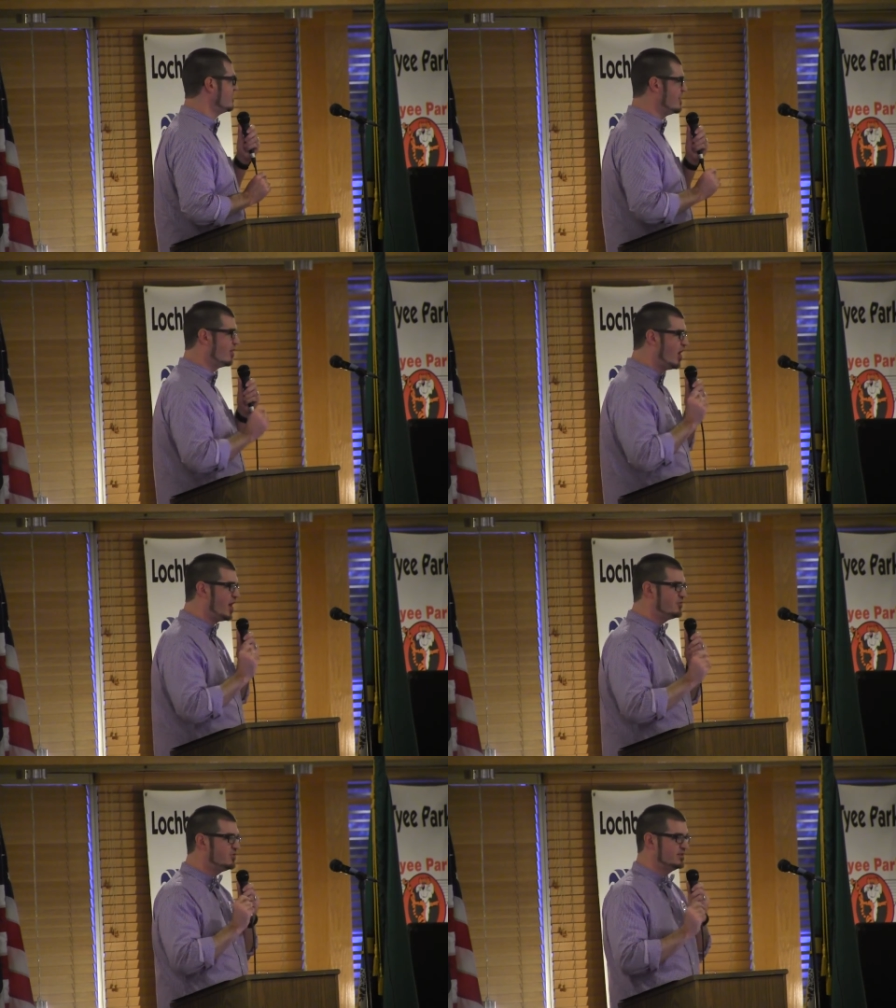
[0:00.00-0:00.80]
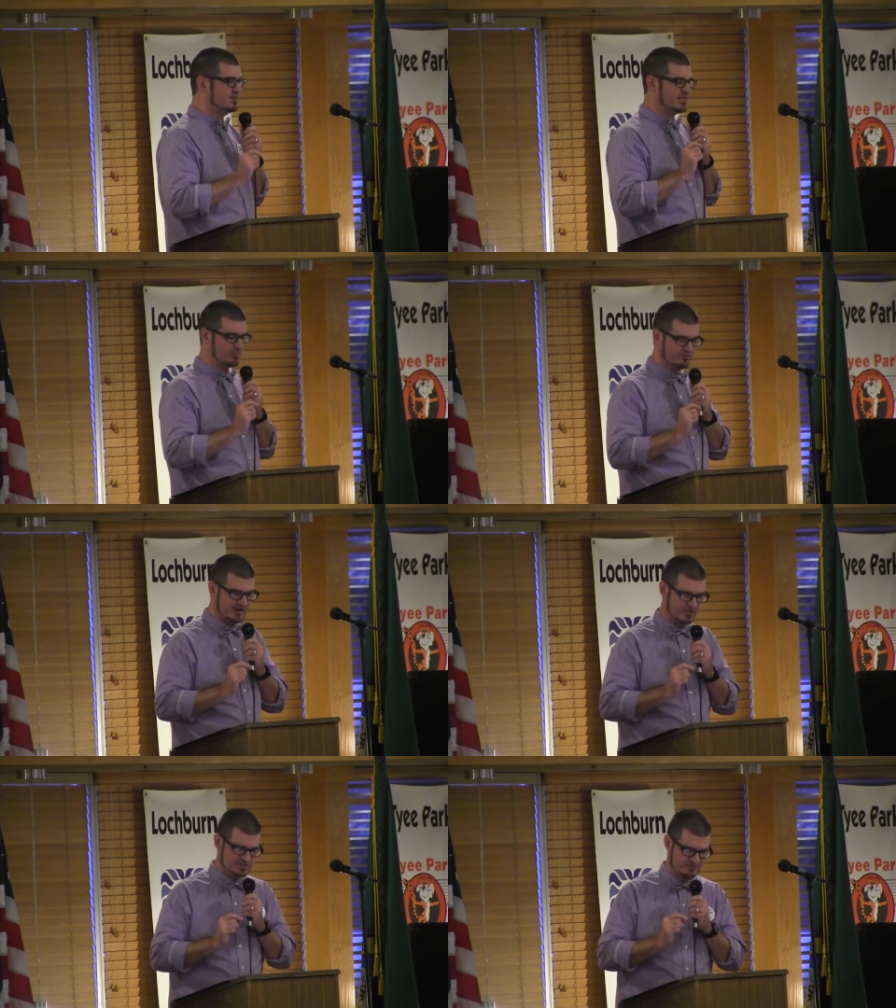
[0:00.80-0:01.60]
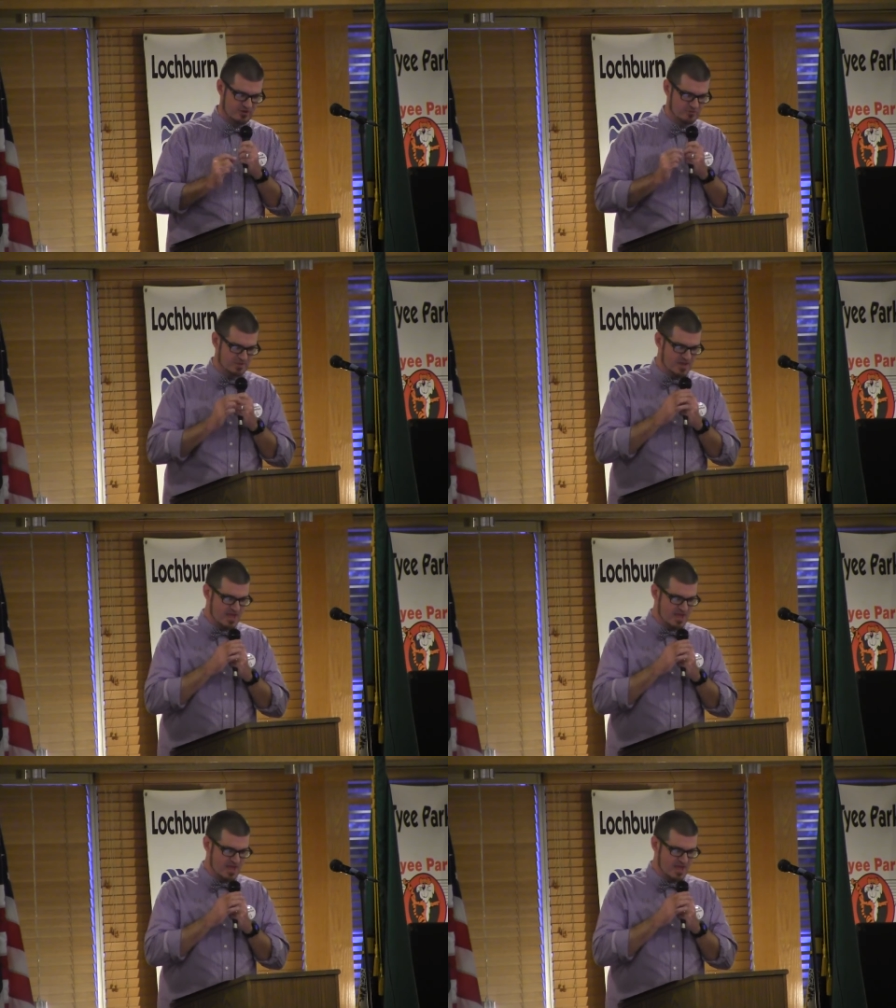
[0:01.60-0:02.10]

They're unrelenting purveyors of hope.